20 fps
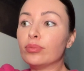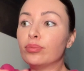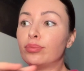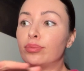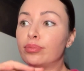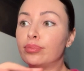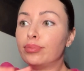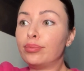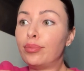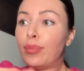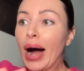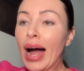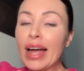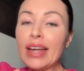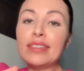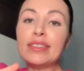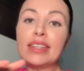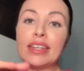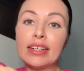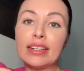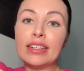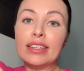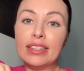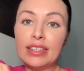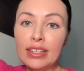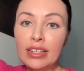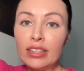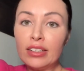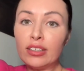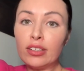My
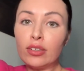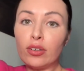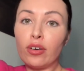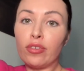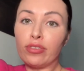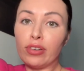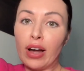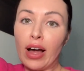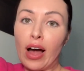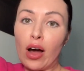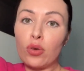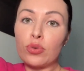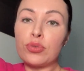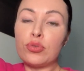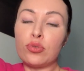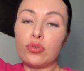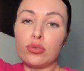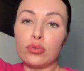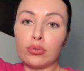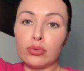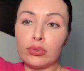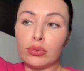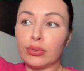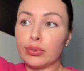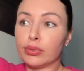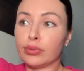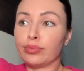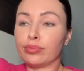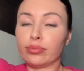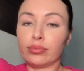technique of how
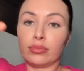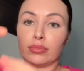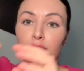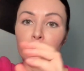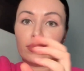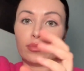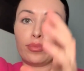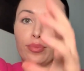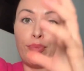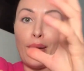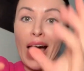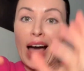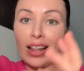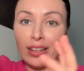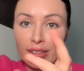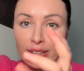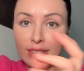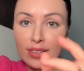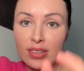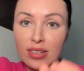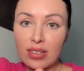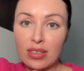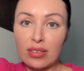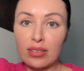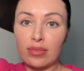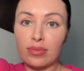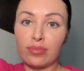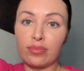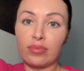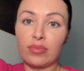to
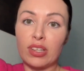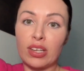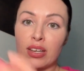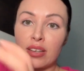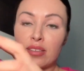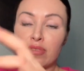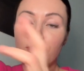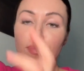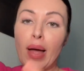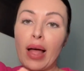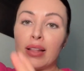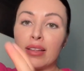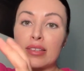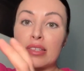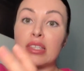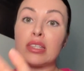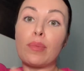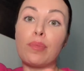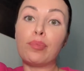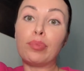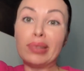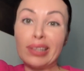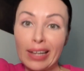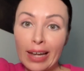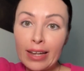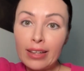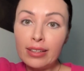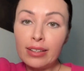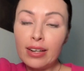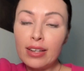balance the
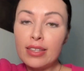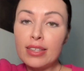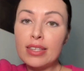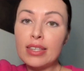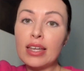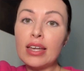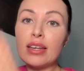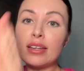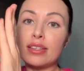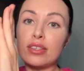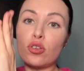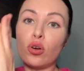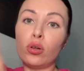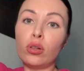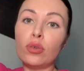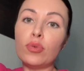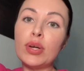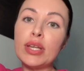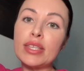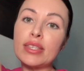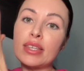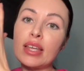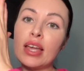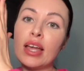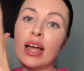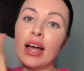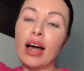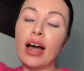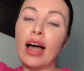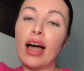plate, let's say, it's always
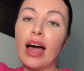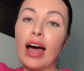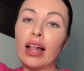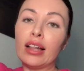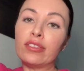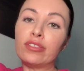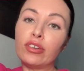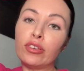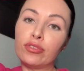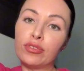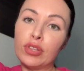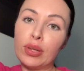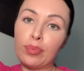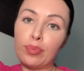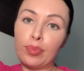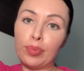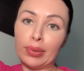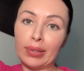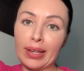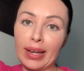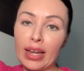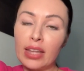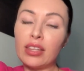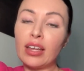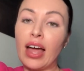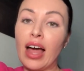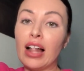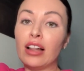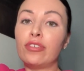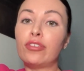half of the plate,
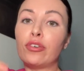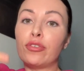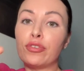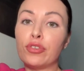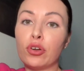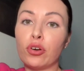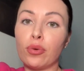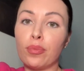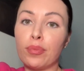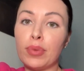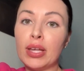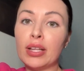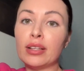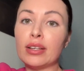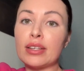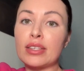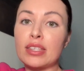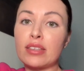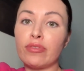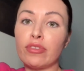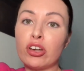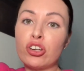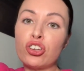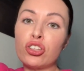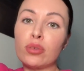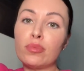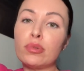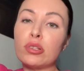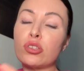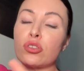half of your meal, it's
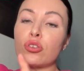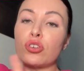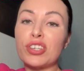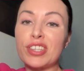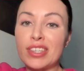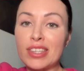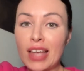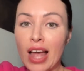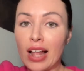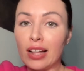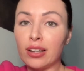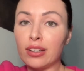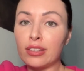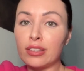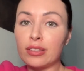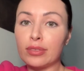vegetables or salad,